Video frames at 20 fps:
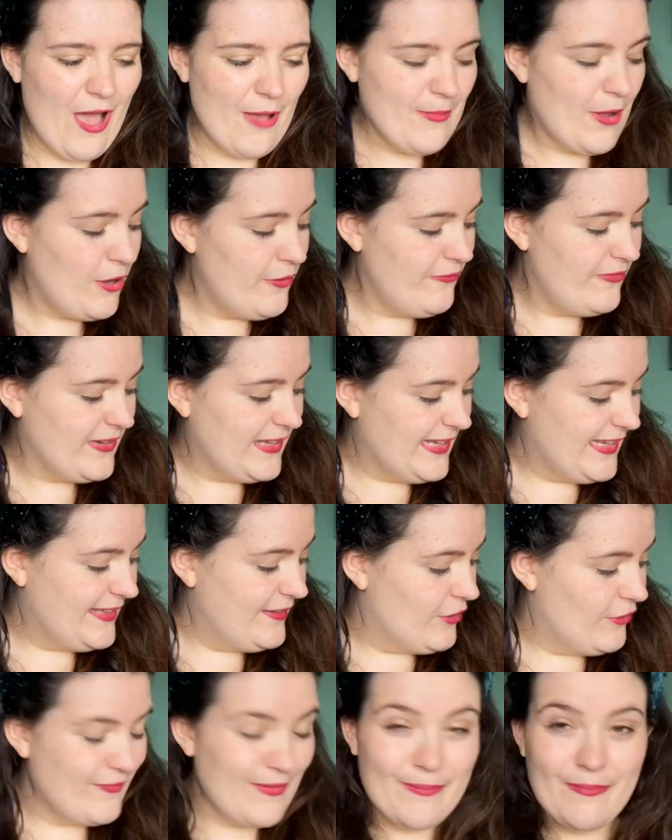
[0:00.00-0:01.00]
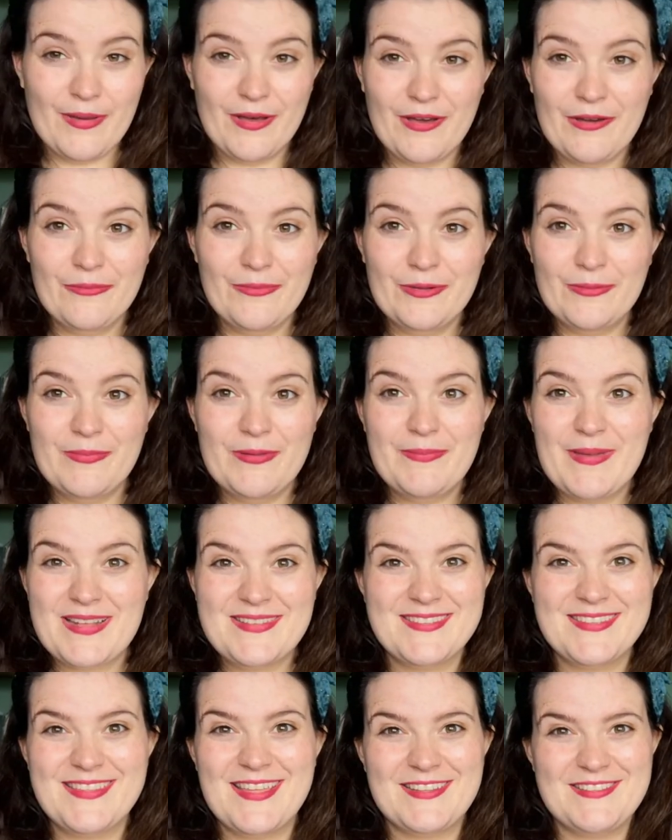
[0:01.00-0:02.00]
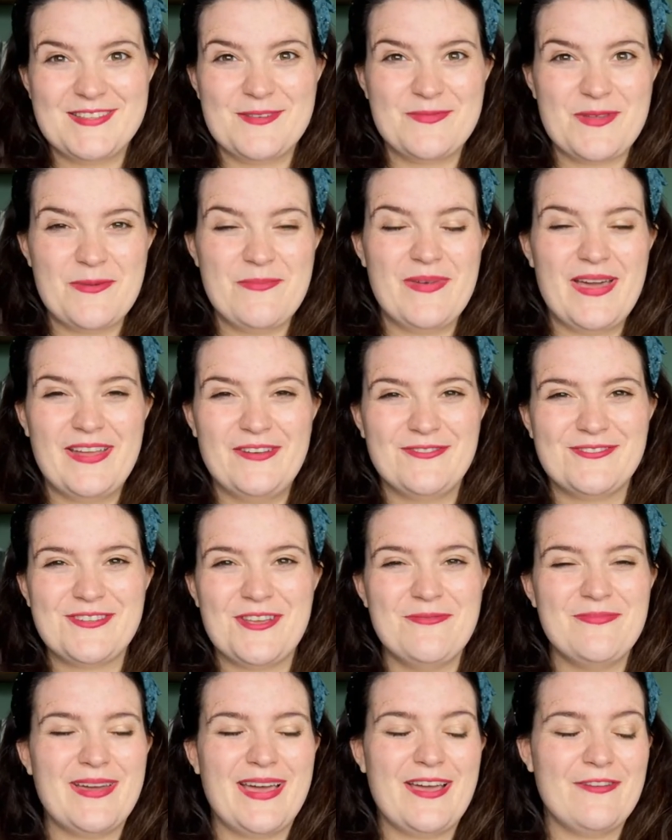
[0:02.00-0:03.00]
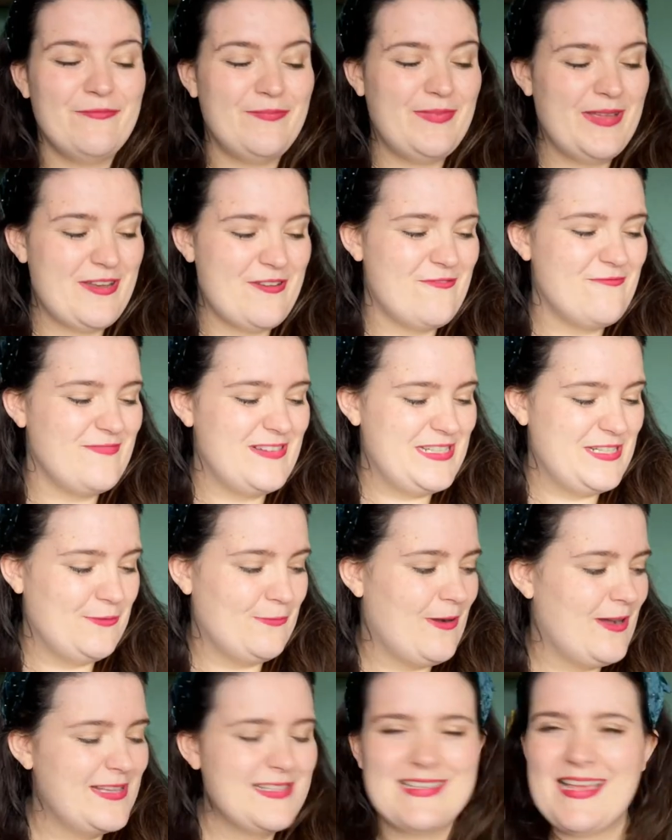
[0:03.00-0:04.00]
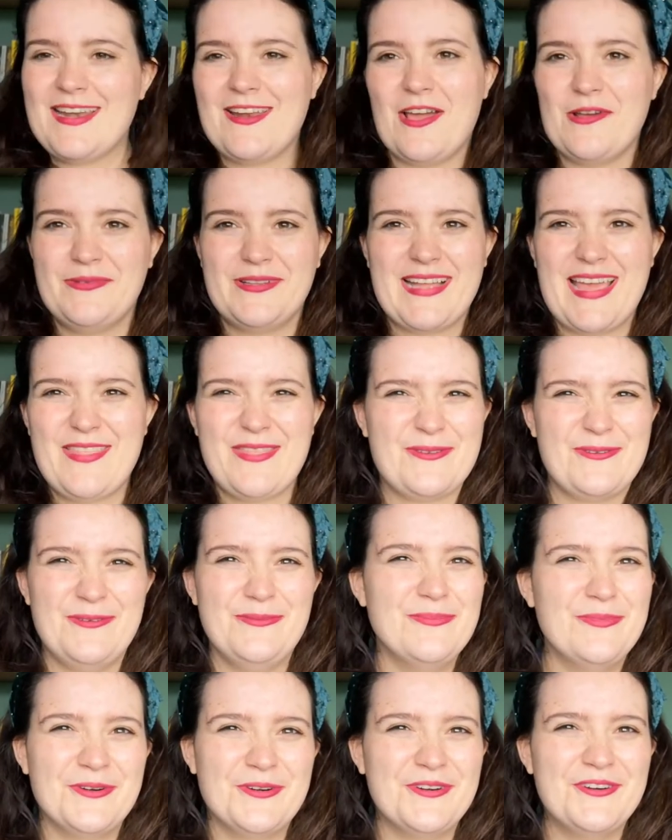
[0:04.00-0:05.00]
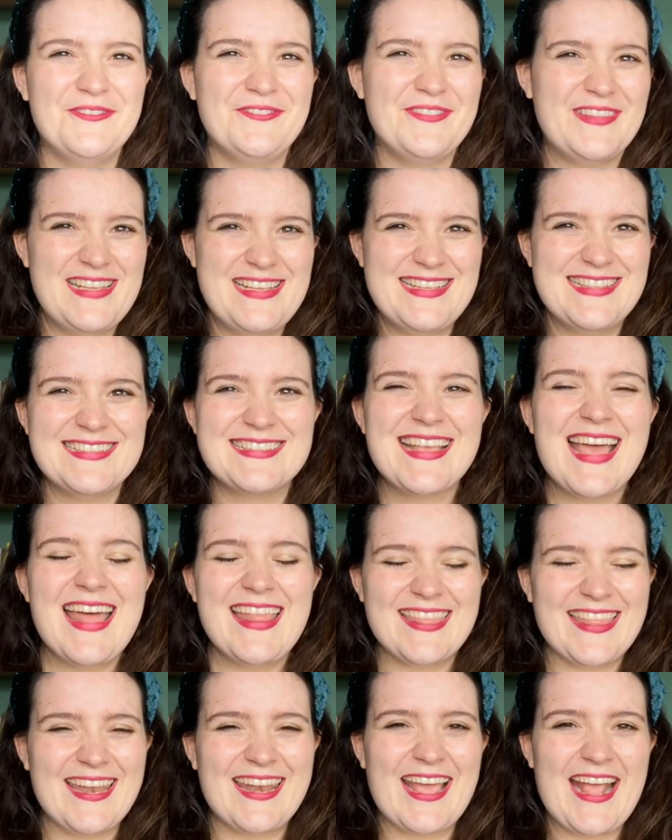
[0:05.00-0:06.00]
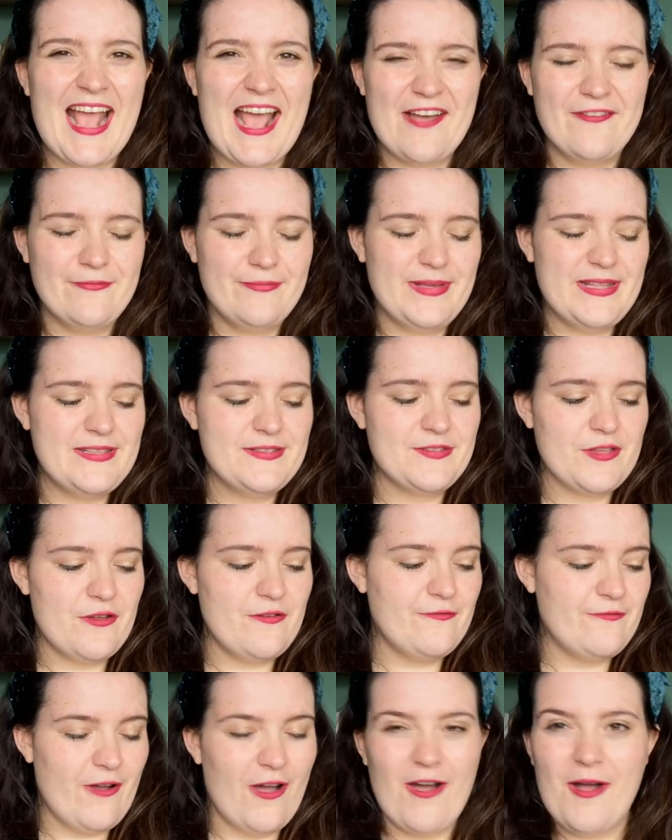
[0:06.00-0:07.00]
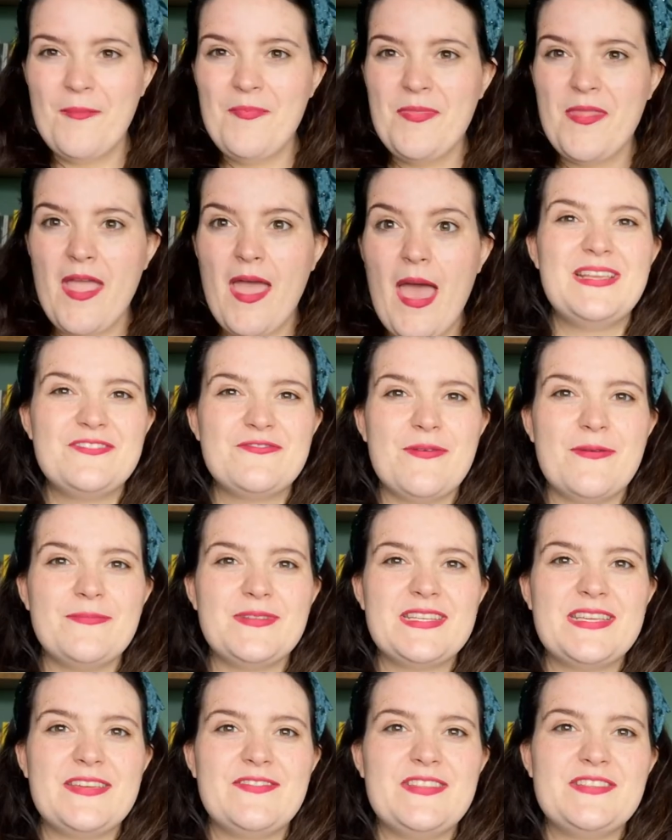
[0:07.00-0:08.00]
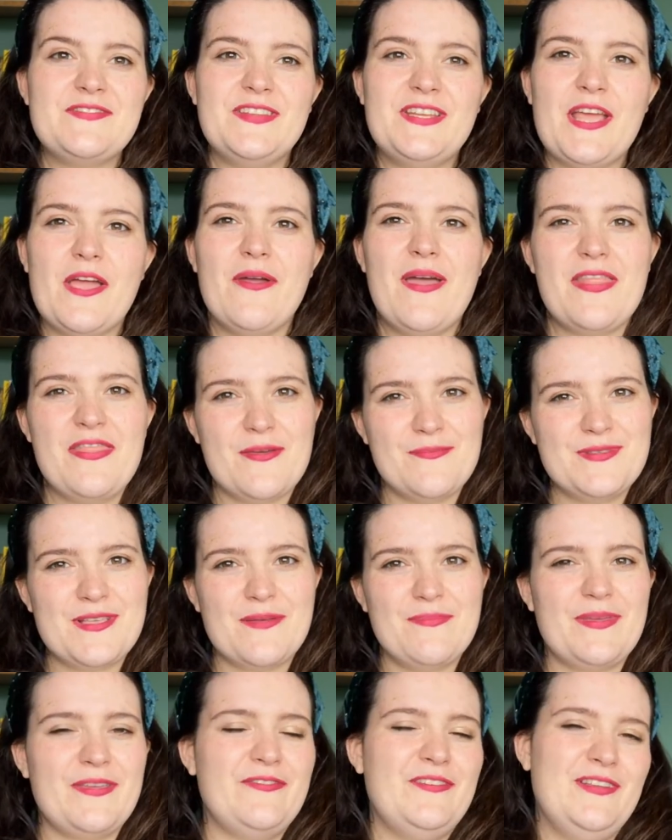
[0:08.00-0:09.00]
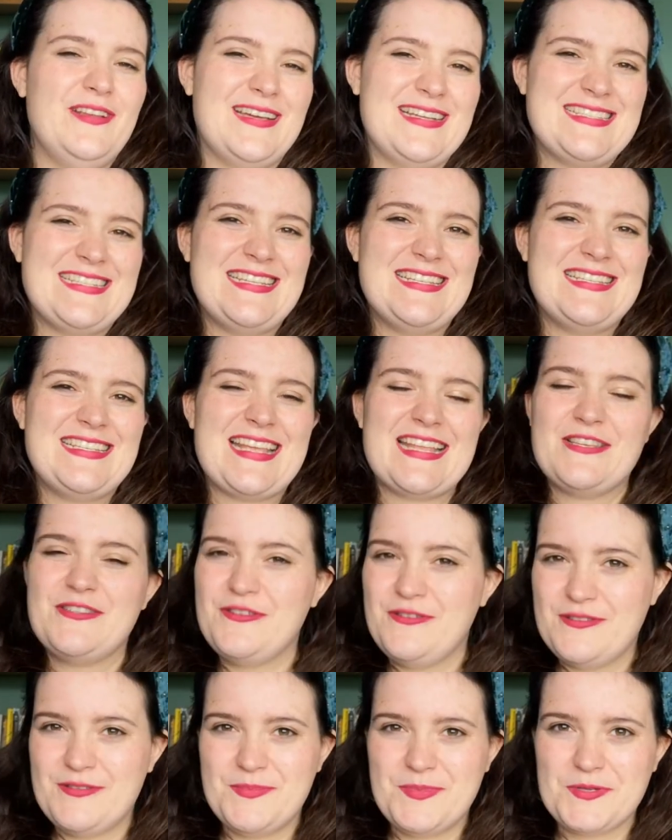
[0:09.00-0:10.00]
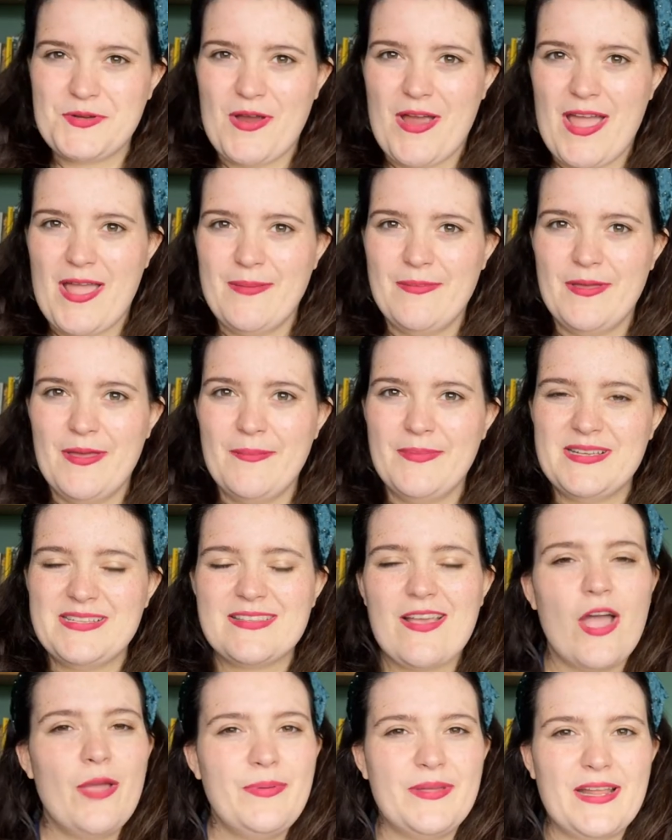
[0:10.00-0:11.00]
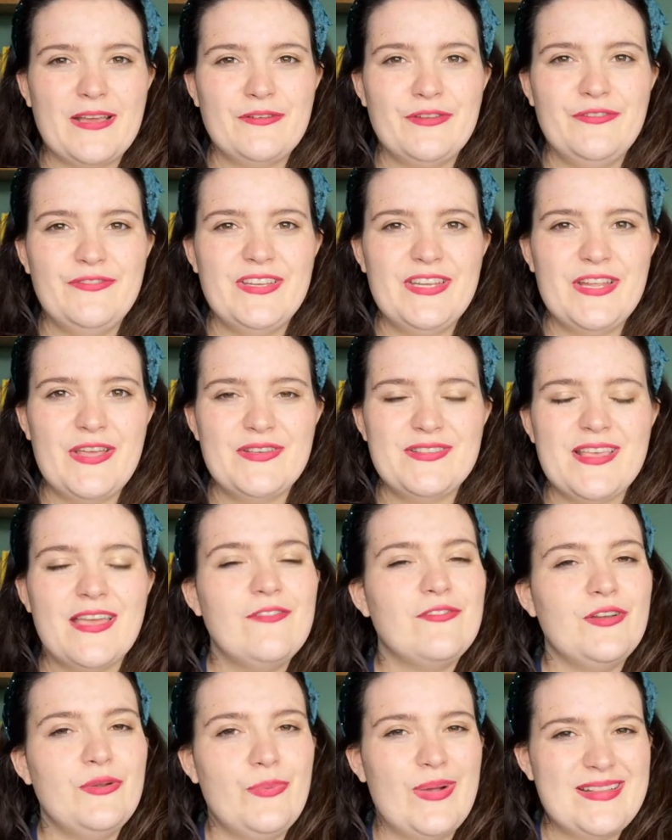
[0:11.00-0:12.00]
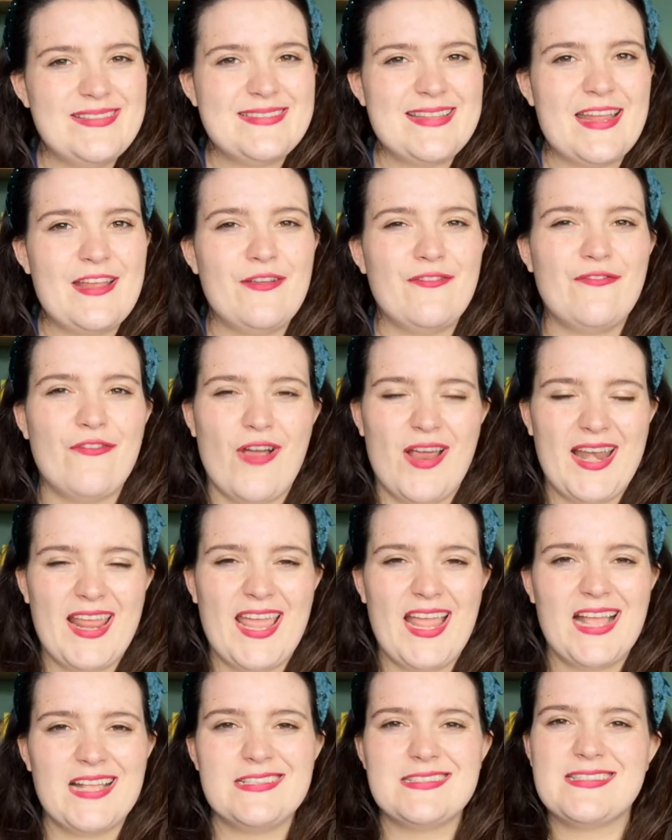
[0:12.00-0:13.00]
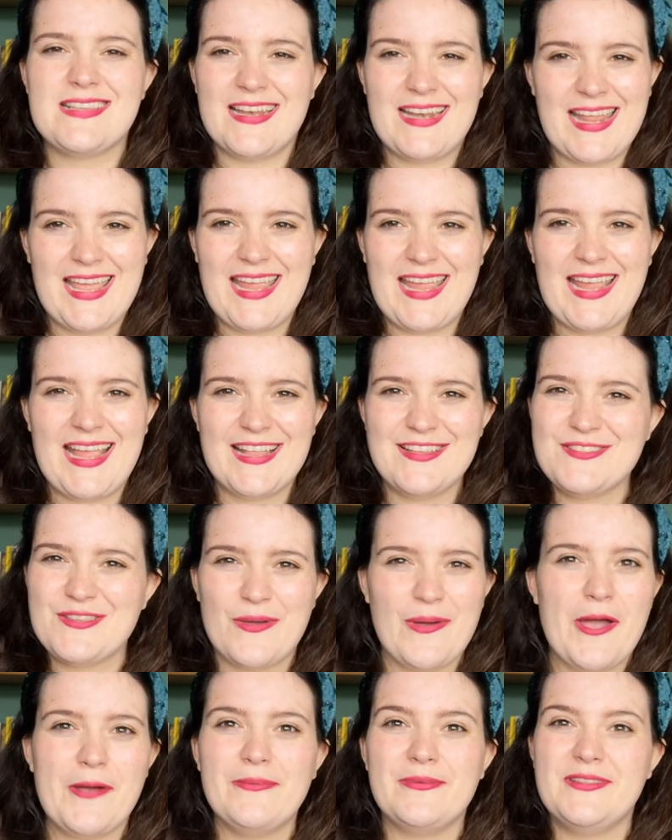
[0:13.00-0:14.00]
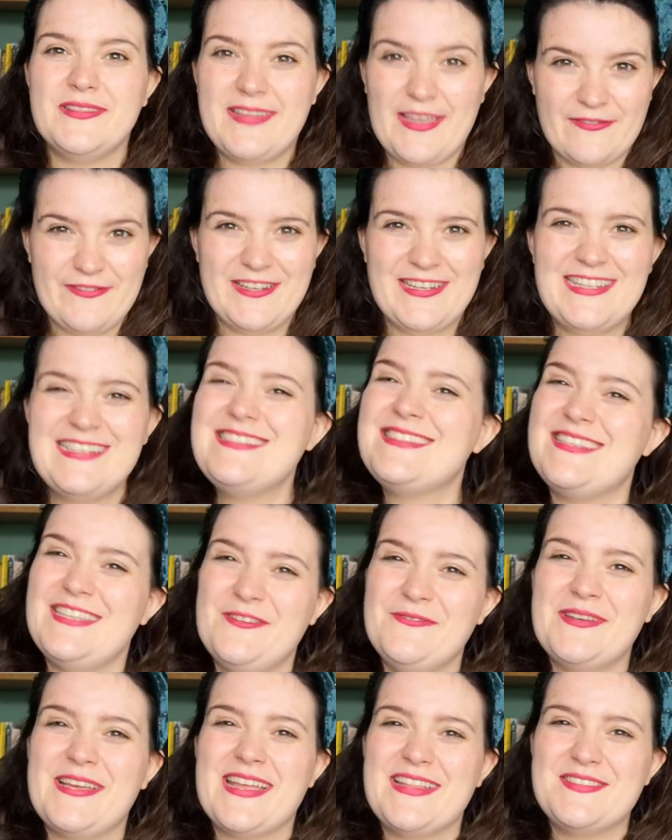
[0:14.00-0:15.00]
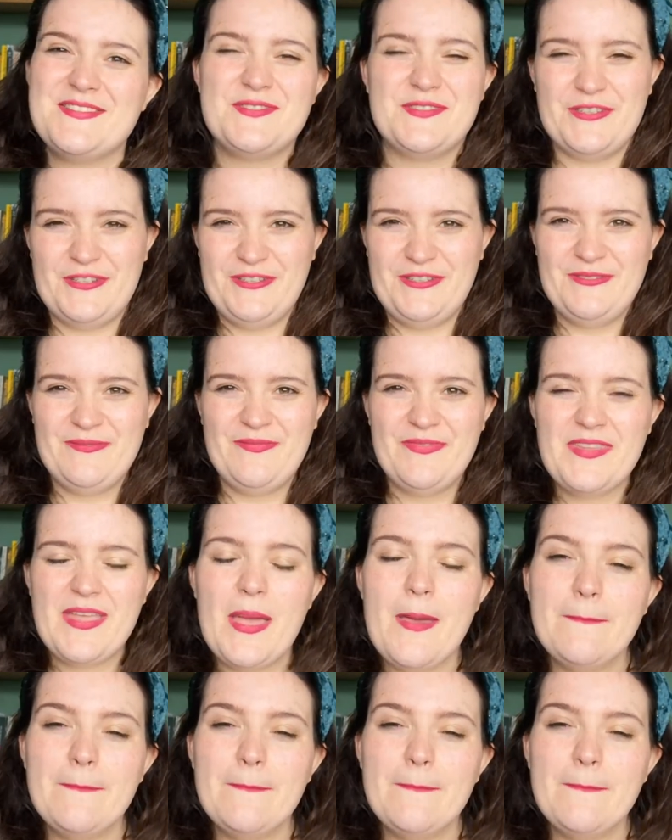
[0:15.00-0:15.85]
Hopefully November will be better than September and October have been reading wise, and I will get through more of these than I have been so far. Please remember to give this video a thumbs up if you liked it, and to subscribe, because I put out new videos every Wednesday, Friday and Sunday, and so I will definitely see you again soon.